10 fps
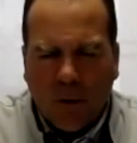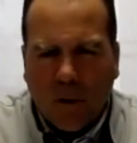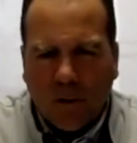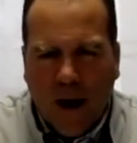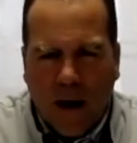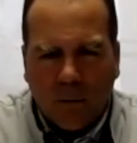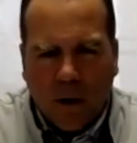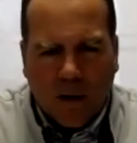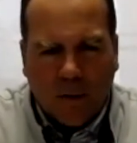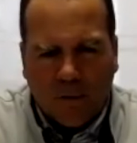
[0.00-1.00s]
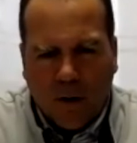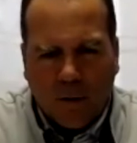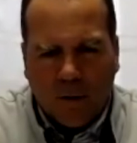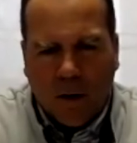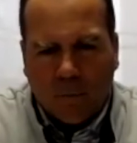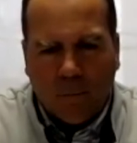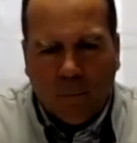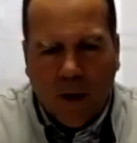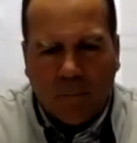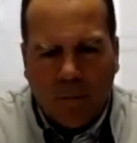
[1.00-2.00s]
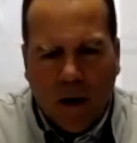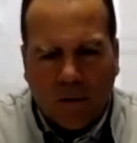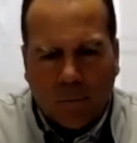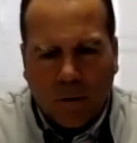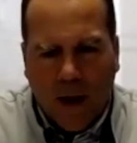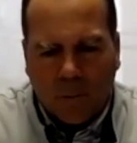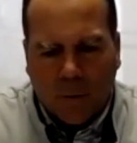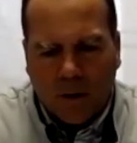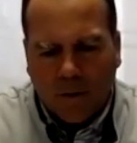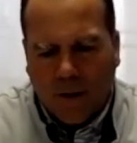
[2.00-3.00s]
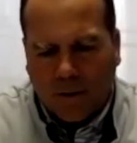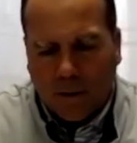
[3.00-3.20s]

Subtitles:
called Outliers that I love, written by Malcolm Gladwell, and